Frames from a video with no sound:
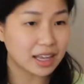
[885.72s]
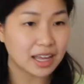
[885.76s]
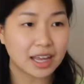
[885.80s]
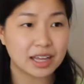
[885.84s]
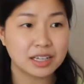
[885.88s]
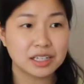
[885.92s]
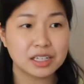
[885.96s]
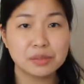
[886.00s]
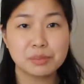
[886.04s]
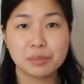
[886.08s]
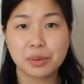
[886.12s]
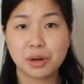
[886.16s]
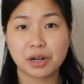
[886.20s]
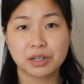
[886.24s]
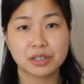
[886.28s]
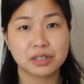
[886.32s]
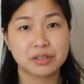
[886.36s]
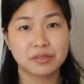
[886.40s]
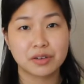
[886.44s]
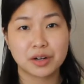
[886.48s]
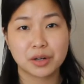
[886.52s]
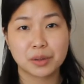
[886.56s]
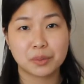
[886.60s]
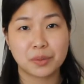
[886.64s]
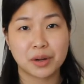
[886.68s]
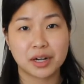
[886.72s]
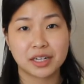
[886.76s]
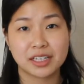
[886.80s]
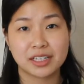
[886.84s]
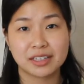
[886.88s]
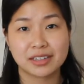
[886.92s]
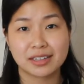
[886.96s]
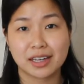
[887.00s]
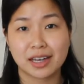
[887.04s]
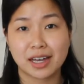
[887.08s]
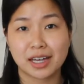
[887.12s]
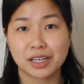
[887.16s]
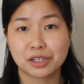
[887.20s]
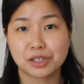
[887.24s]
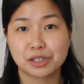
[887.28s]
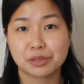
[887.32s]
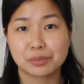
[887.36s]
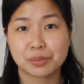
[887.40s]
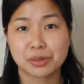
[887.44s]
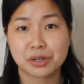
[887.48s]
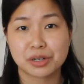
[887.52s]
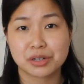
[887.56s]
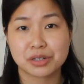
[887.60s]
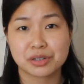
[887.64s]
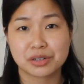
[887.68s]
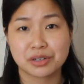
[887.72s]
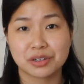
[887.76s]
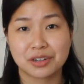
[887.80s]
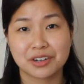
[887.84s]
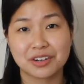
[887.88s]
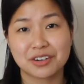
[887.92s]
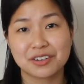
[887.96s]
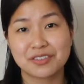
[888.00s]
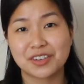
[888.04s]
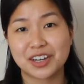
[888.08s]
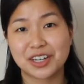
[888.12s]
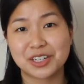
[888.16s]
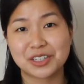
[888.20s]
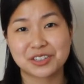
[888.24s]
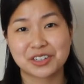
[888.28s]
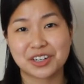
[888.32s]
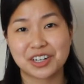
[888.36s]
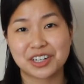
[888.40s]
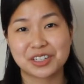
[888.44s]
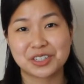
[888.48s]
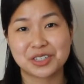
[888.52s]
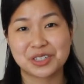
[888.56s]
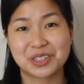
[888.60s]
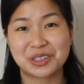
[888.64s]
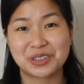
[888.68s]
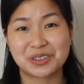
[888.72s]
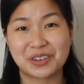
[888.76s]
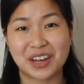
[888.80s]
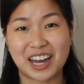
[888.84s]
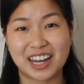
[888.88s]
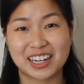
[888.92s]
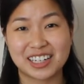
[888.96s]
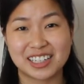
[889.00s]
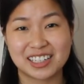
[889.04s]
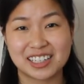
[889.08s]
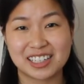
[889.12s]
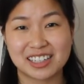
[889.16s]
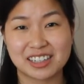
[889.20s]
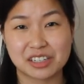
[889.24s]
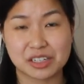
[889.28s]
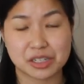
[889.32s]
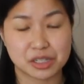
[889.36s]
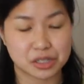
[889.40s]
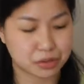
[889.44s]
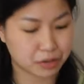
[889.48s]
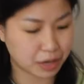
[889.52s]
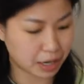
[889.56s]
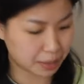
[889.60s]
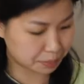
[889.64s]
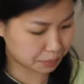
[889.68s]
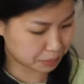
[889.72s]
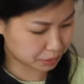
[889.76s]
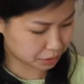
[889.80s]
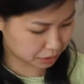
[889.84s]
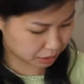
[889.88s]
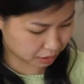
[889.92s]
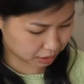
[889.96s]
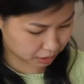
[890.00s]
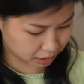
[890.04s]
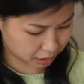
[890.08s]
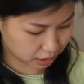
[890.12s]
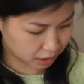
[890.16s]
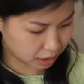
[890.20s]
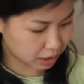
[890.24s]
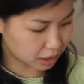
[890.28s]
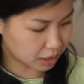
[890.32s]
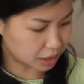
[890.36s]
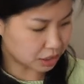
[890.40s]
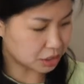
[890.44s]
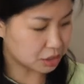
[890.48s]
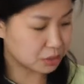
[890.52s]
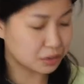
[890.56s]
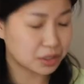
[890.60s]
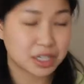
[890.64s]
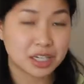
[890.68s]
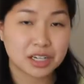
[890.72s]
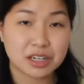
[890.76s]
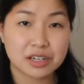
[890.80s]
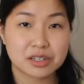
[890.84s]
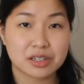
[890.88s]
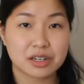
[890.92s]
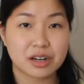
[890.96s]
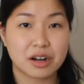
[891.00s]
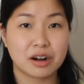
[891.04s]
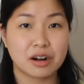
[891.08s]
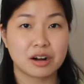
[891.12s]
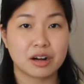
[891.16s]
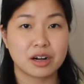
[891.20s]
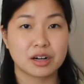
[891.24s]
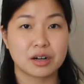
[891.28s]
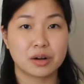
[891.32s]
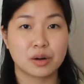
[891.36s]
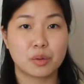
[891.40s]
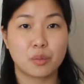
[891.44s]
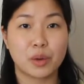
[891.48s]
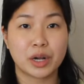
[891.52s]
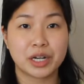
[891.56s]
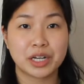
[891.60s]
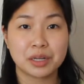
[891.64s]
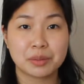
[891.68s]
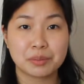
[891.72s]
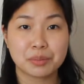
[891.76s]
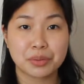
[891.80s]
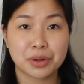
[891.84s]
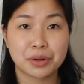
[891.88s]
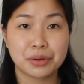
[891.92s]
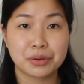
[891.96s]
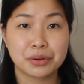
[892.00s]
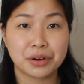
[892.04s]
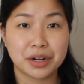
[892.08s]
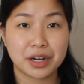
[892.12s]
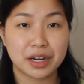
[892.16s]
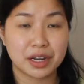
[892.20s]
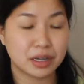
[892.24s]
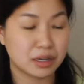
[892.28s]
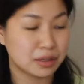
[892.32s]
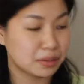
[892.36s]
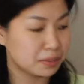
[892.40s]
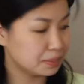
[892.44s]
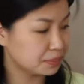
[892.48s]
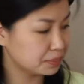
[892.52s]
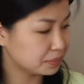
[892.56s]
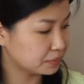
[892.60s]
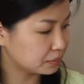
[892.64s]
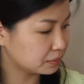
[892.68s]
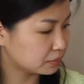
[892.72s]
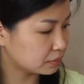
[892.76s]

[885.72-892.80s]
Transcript: any part of our wedding that I could preserve. I tried to add it in the scrapbook. So here's our wedding program.